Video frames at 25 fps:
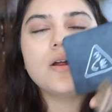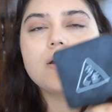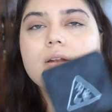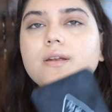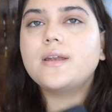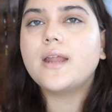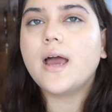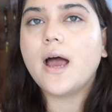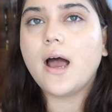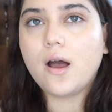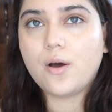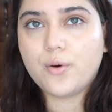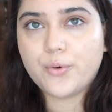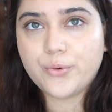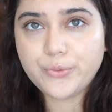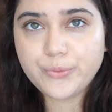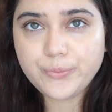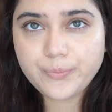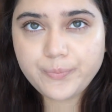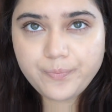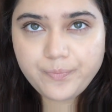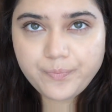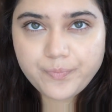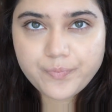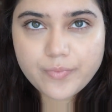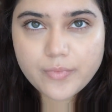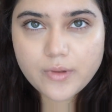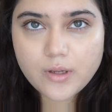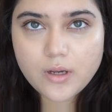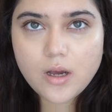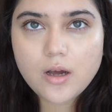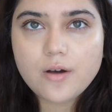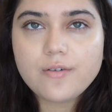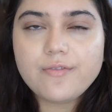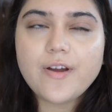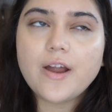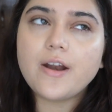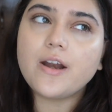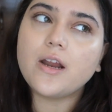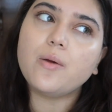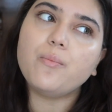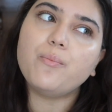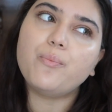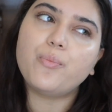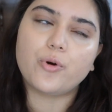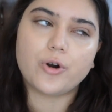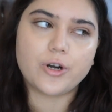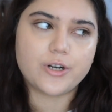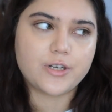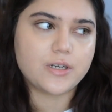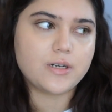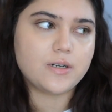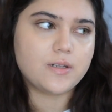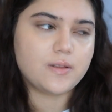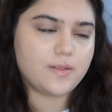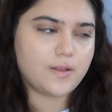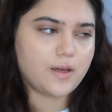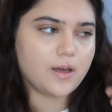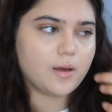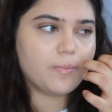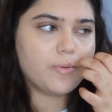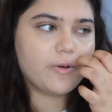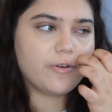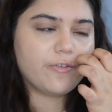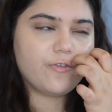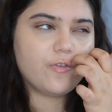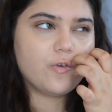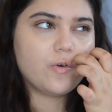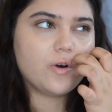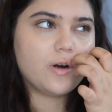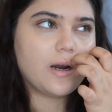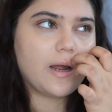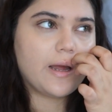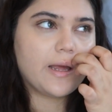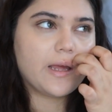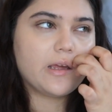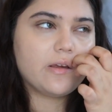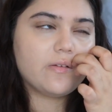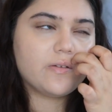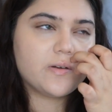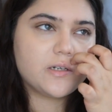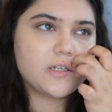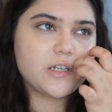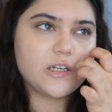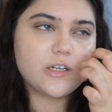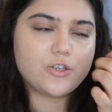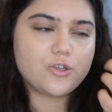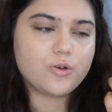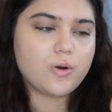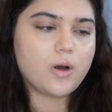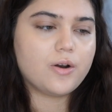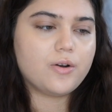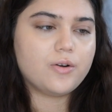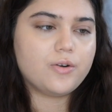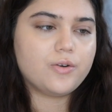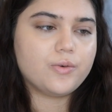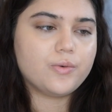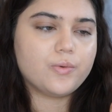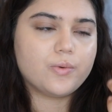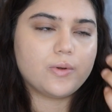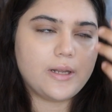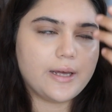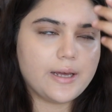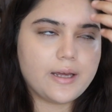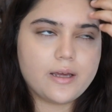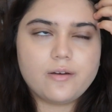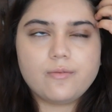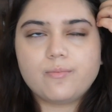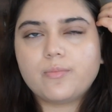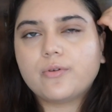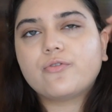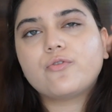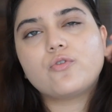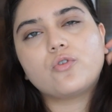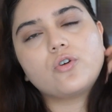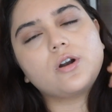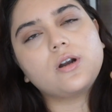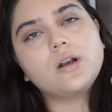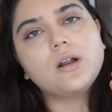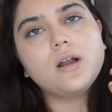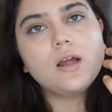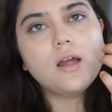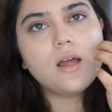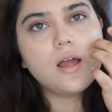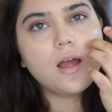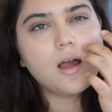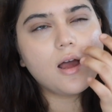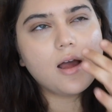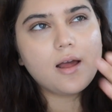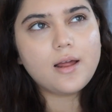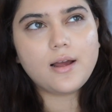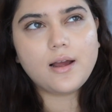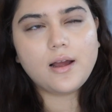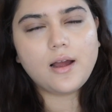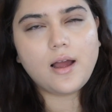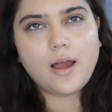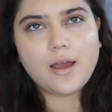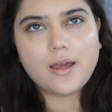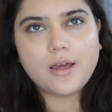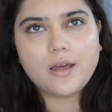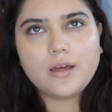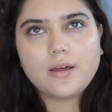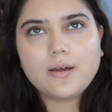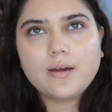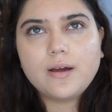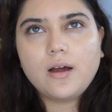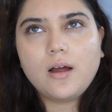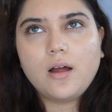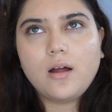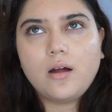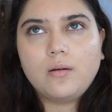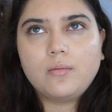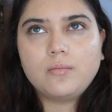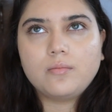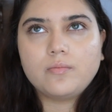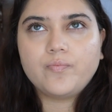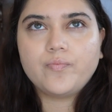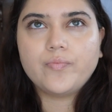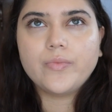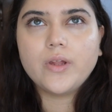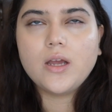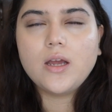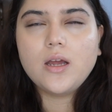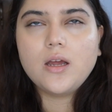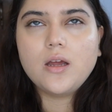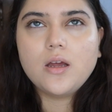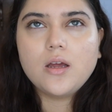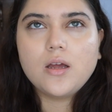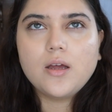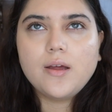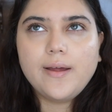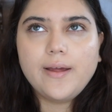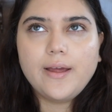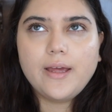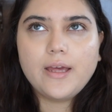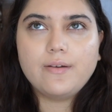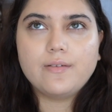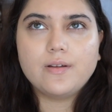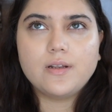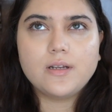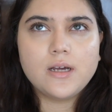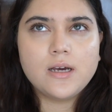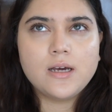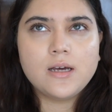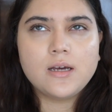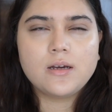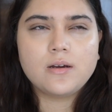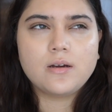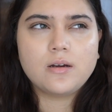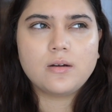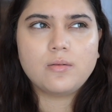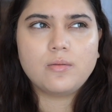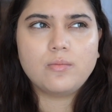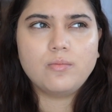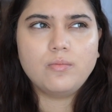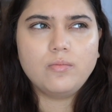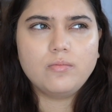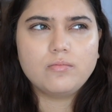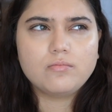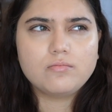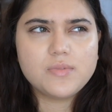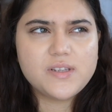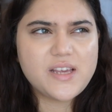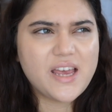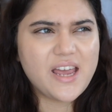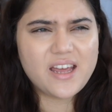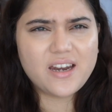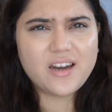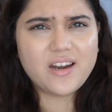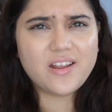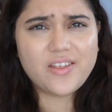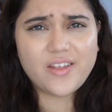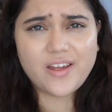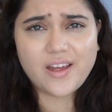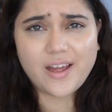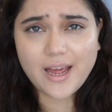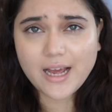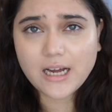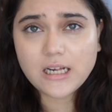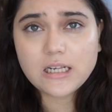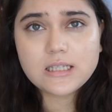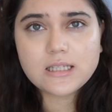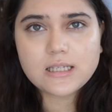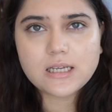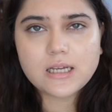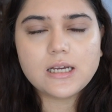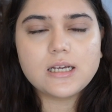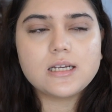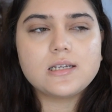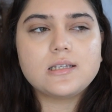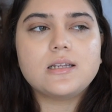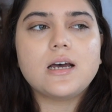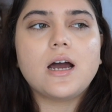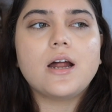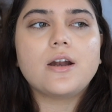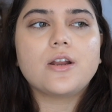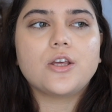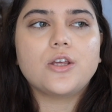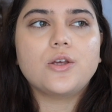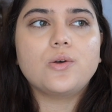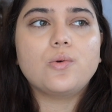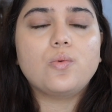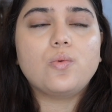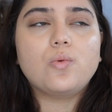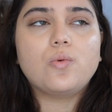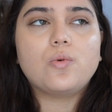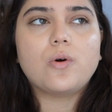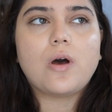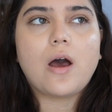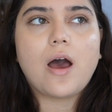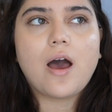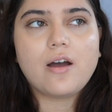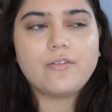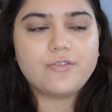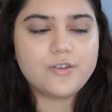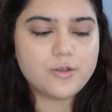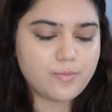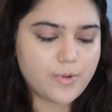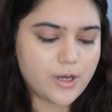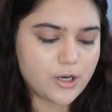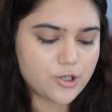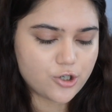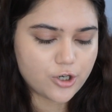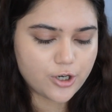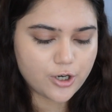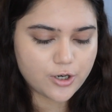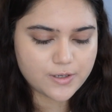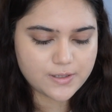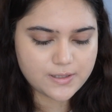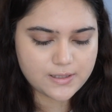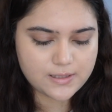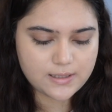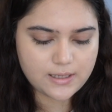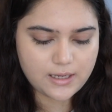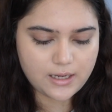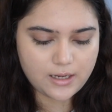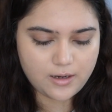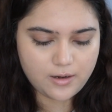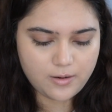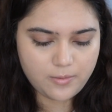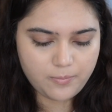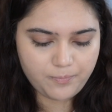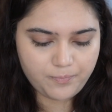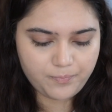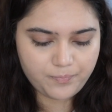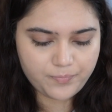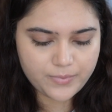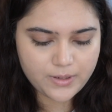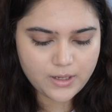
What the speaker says: Now, a very important thing before I even teach you how to do, like before I even say anything else, is that you have to make sure your skin